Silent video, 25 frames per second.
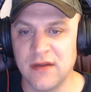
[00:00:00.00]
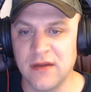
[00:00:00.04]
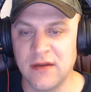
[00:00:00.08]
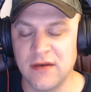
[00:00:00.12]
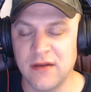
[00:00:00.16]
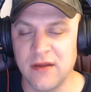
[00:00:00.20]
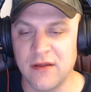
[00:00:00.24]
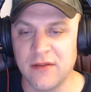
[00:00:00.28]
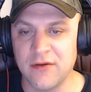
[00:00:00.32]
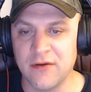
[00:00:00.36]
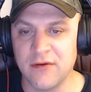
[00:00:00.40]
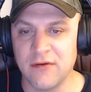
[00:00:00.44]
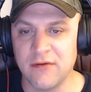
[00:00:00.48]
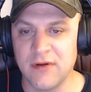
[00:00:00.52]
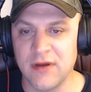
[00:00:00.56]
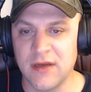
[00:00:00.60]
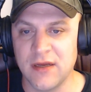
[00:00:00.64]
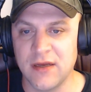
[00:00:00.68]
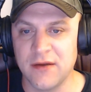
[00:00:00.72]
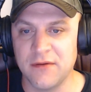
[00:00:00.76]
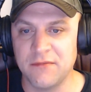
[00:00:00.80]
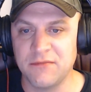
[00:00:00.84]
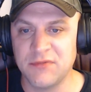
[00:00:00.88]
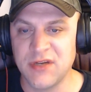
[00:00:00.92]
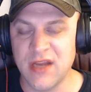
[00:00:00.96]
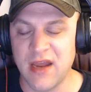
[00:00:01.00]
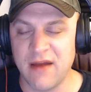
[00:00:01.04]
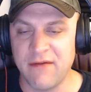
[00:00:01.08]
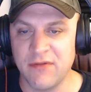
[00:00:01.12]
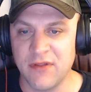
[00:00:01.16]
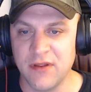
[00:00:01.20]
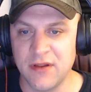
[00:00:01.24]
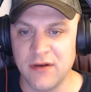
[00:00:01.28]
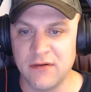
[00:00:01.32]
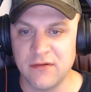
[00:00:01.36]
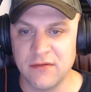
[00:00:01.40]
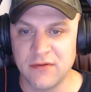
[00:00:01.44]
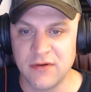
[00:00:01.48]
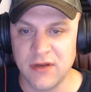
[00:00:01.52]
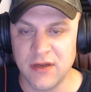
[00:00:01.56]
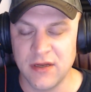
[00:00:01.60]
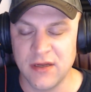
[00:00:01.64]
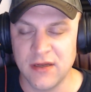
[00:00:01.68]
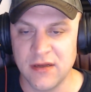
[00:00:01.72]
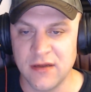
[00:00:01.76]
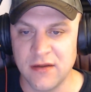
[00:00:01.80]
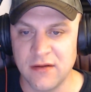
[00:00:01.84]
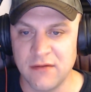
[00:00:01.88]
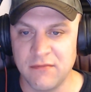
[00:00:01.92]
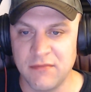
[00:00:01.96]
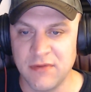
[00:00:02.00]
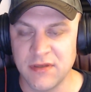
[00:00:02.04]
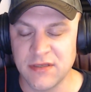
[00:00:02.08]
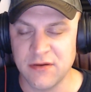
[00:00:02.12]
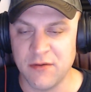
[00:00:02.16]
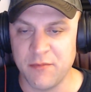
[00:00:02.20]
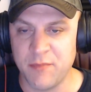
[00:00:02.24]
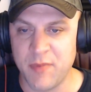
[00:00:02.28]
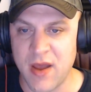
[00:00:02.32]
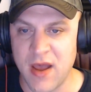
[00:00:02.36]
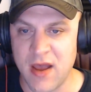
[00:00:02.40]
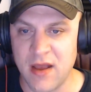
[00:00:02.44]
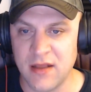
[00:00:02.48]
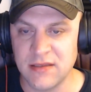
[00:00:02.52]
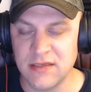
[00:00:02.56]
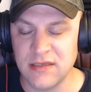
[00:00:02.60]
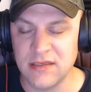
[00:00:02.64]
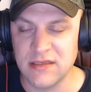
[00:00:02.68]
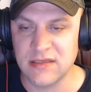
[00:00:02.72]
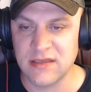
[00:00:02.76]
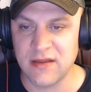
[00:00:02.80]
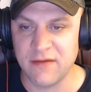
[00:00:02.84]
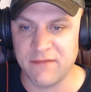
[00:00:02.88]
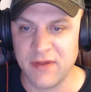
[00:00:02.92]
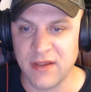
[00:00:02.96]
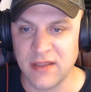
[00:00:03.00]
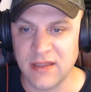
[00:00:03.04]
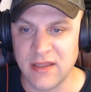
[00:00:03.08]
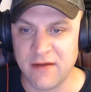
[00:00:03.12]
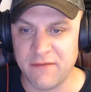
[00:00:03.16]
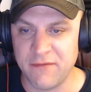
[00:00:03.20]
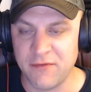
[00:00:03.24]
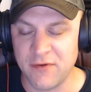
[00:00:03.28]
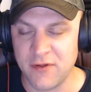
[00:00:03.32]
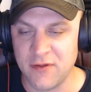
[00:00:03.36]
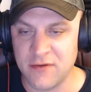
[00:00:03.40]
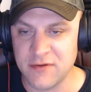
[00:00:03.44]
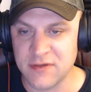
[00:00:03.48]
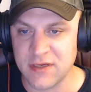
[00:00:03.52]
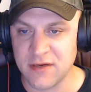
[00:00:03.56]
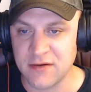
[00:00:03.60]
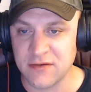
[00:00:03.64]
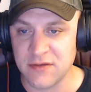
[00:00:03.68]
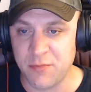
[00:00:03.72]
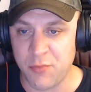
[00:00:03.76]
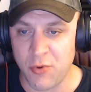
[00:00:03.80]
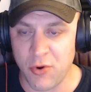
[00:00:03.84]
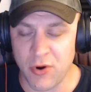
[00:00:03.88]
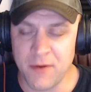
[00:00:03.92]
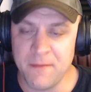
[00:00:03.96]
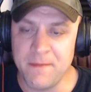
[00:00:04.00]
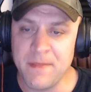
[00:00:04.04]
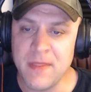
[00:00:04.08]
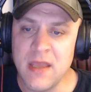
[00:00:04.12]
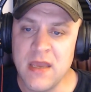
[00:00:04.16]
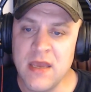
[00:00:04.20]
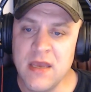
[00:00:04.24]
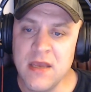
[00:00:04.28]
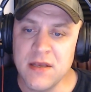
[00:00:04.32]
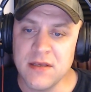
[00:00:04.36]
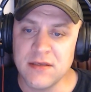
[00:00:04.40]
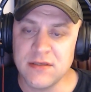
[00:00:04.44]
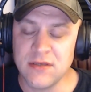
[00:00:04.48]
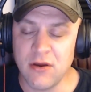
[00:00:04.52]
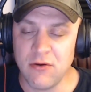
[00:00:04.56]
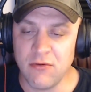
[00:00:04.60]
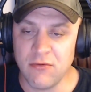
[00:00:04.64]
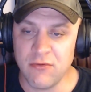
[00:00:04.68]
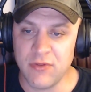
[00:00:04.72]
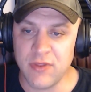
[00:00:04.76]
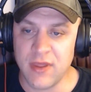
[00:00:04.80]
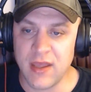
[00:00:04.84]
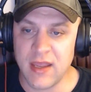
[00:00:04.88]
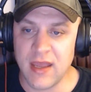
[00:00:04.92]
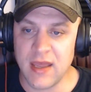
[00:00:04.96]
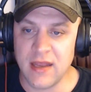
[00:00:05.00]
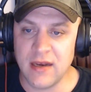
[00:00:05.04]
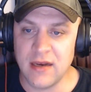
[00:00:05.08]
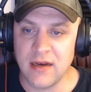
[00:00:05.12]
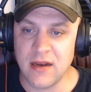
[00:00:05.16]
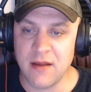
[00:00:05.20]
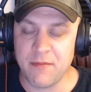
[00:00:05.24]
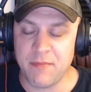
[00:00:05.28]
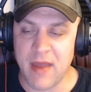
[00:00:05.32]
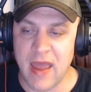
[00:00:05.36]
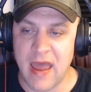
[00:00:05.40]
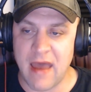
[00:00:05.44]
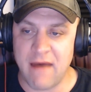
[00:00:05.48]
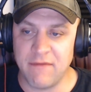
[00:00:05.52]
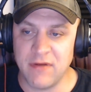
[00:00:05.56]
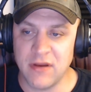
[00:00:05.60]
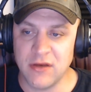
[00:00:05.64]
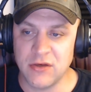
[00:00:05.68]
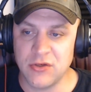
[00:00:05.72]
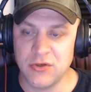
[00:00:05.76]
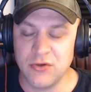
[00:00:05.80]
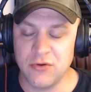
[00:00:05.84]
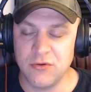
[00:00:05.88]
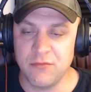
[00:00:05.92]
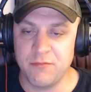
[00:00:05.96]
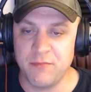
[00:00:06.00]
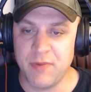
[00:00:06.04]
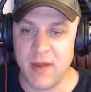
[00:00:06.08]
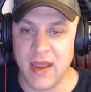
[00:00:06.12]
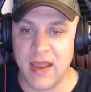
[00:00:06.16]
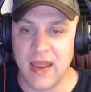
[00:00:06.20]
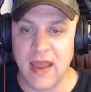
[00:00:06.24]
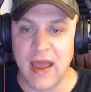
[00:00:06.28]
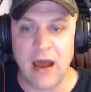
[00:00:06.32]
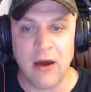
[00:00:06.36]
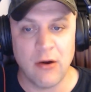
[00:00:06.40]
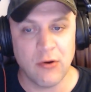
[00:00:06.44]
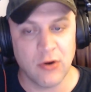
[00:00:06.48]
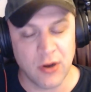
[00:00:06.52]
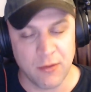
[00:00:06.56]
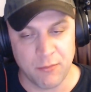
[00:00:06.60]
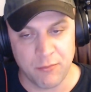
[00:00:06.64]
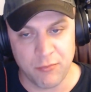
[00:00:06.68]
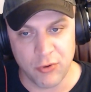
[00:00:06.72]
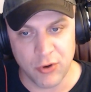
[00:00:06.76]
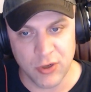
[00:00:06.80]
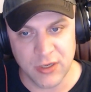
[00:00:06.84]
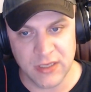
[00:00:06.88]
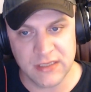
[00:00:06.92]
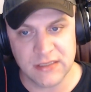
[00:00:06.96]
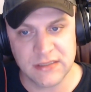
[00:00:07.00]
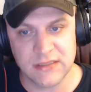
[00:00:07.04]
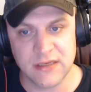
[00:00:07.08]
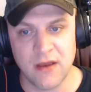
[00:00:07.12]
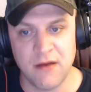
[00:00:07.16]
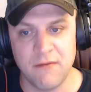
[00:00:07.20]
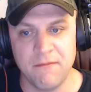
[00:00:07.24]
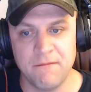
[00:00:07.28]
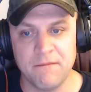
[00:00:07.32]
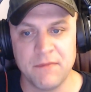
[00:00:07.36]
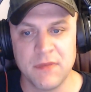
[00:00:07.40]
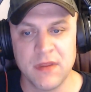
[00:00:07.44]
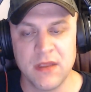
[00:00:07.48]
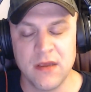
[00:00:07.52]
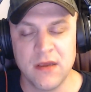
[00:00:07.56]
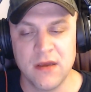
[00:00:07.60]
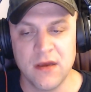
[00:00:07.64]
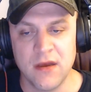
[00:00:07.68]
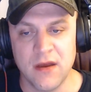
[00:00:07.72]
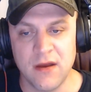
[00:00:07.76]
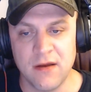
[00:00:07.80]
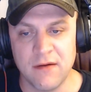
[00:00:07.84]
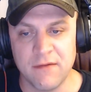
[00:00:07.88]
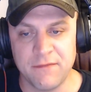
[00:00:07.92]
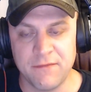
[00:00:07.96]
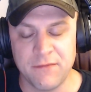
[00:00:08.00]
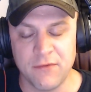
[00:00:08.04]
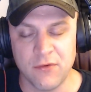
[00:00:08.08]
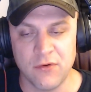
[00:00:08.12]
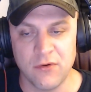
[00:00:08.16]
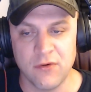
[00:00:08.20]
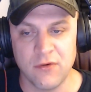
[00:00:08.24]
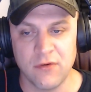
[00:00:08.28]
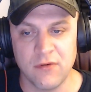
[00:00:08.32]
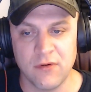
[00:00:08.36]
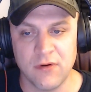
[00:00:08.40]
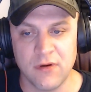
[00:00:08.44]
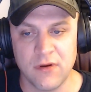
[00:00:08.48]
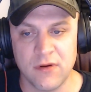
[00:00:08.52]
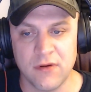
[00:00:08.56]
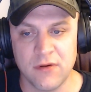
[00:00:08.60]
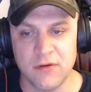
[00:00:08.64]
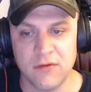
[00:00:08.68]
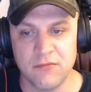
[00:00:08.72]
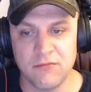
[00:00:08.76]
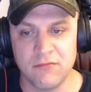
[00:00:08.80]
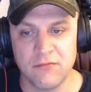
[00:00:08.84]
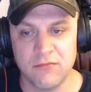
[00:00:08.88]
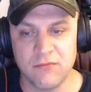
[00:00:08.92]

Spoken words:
other Javelin missile pods and stuff like that for close air support. So they ended up having to pay out a pretty sum for